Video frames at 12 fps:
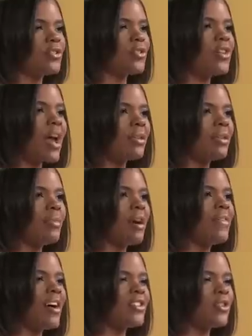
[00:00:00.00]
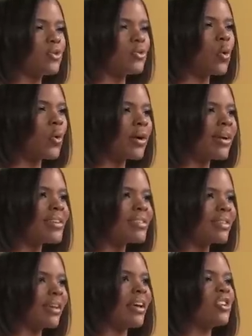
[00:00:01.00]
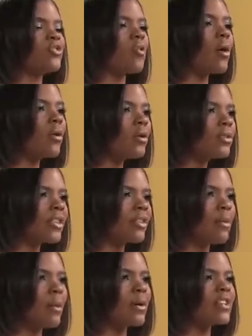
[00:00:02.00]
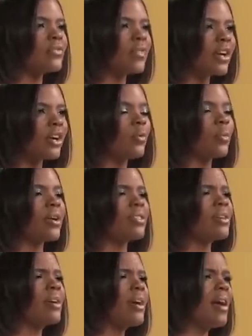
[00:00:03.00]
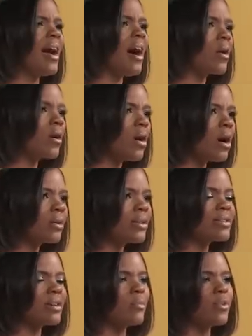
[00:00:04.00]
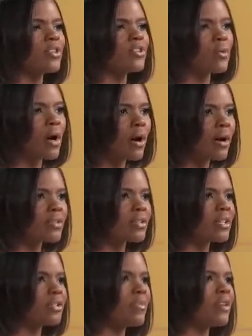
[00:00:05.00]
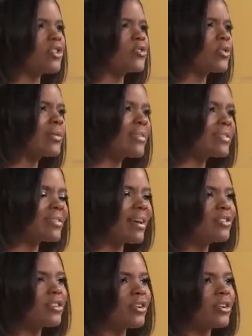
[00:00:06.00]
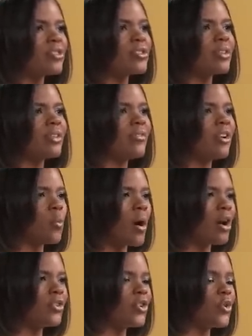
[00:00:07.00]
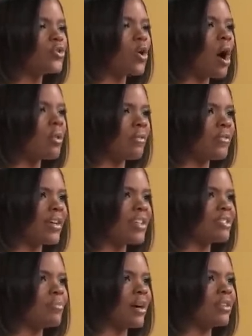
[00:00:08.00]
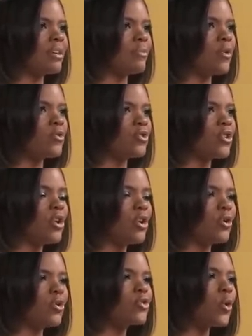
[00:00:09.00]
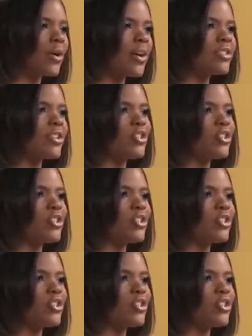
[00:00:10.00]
So Shia LaBeouf has notoriously struggled in the public sphere with alcoholism, with drugs. He's been to treatment centers. Olivia Wilde knows all of this. But the most notorious